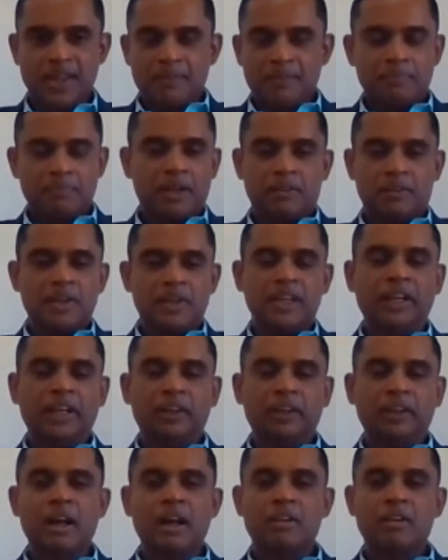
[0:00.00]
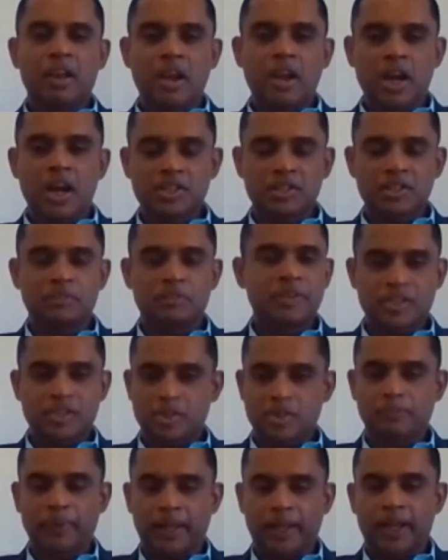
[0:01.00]
But we need to have lots of
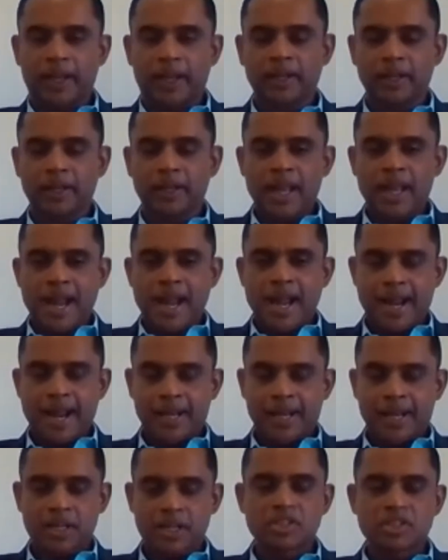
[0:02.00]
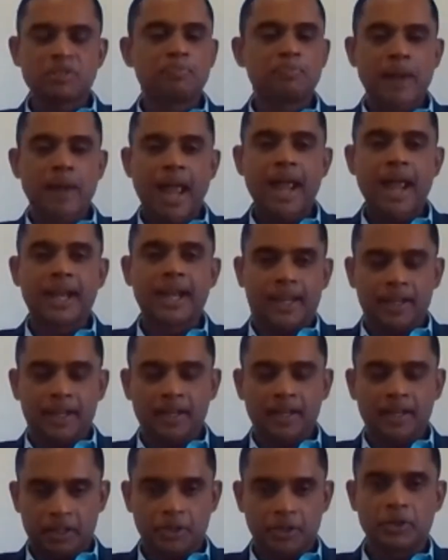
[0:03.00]
discipline and lots of
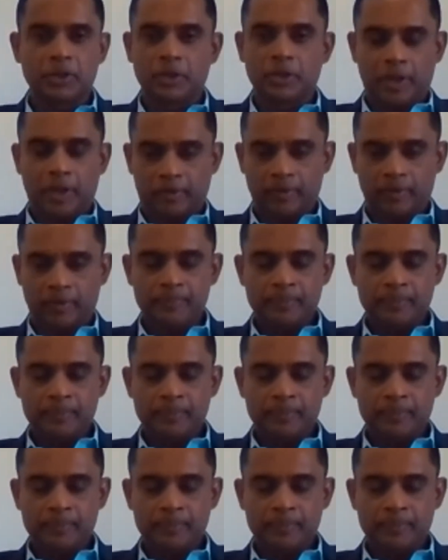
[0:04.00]
planning to do this.